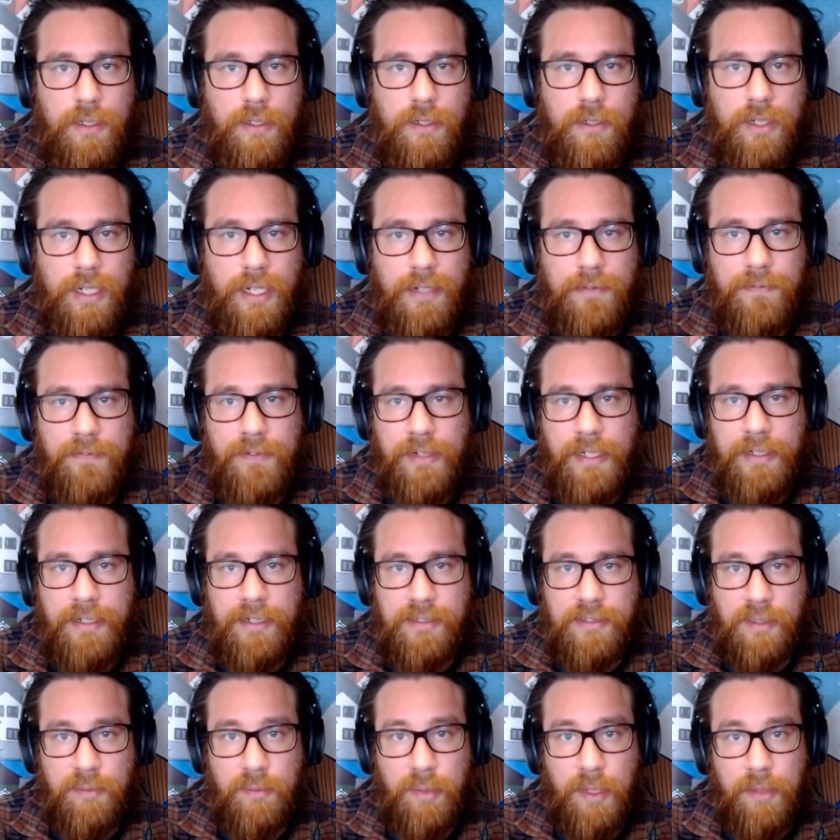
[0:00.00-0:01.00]
Cloudflare
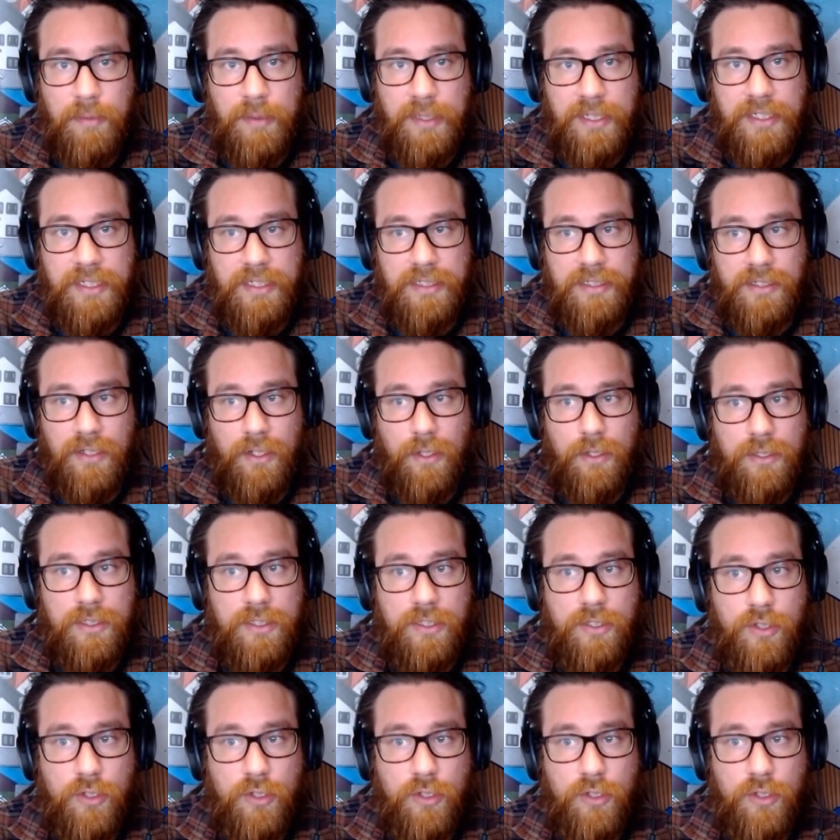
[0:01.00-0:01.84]
doesn't publish its logs